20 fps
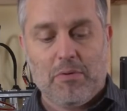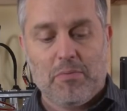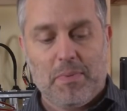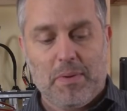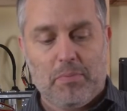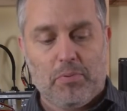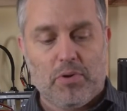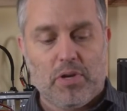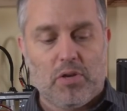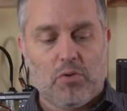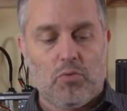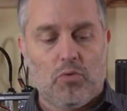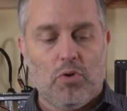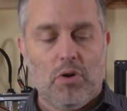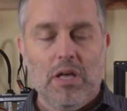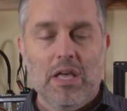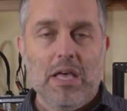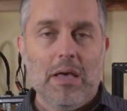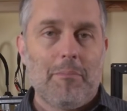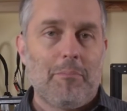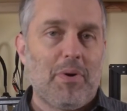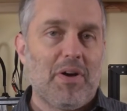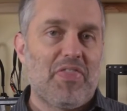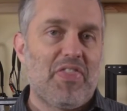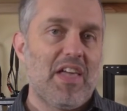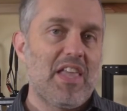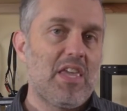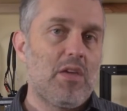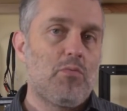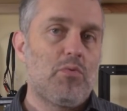That would be pretty cool.
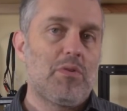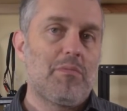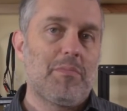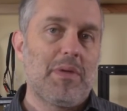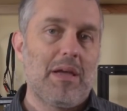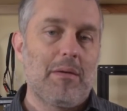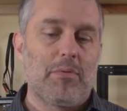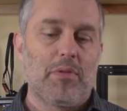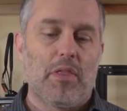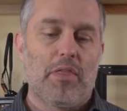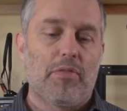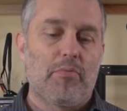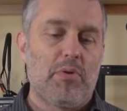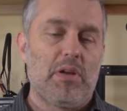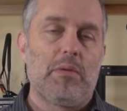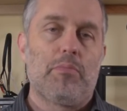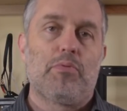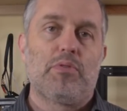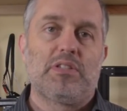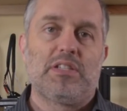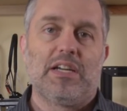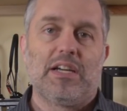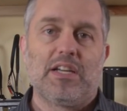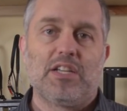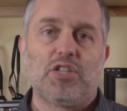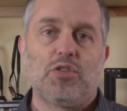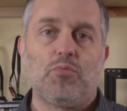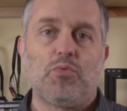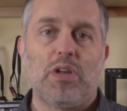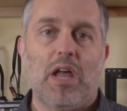But then you wouldn't be able to 3D print
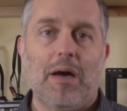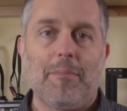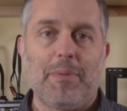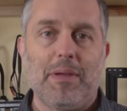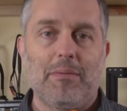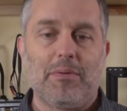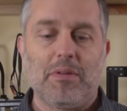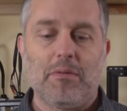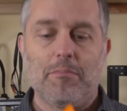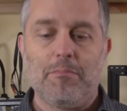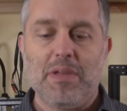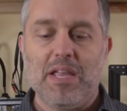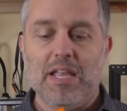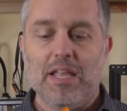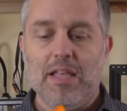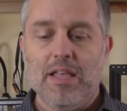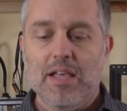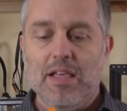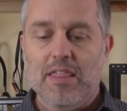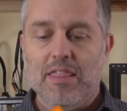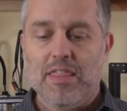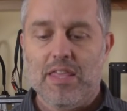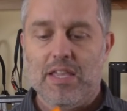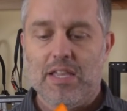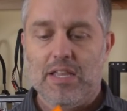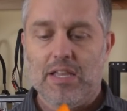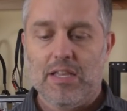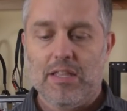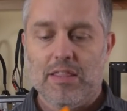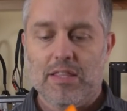it because you would not be able to meet
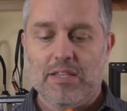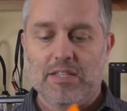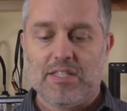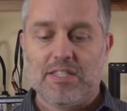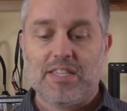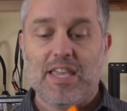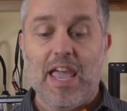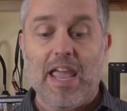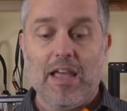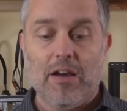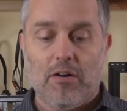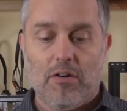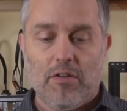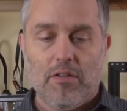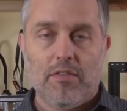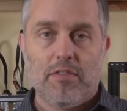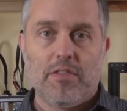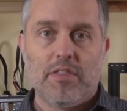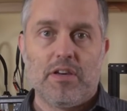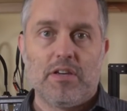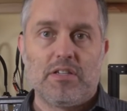the scale,